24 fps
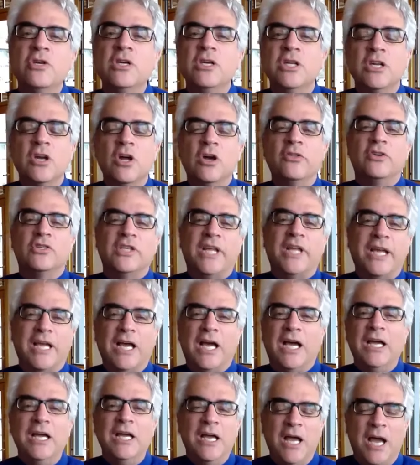You know, there's like
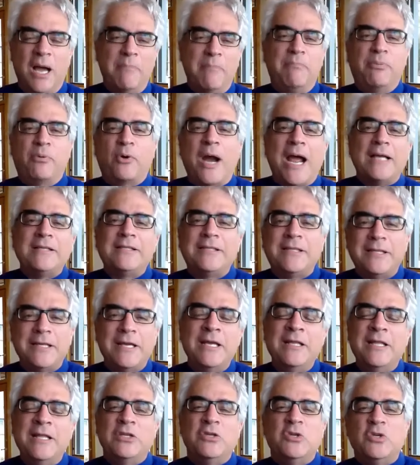a, a brass thing
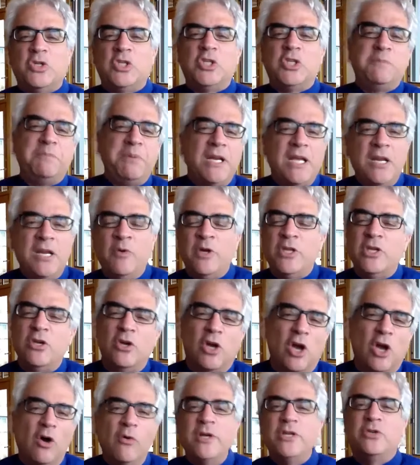that you spit in when you
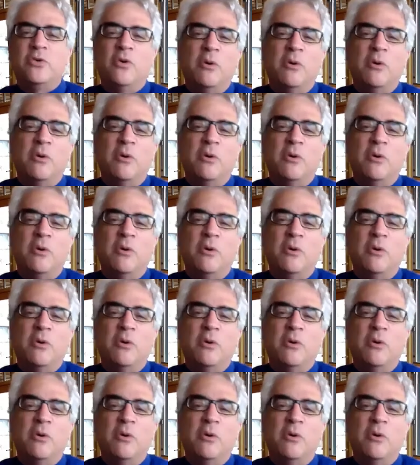go into a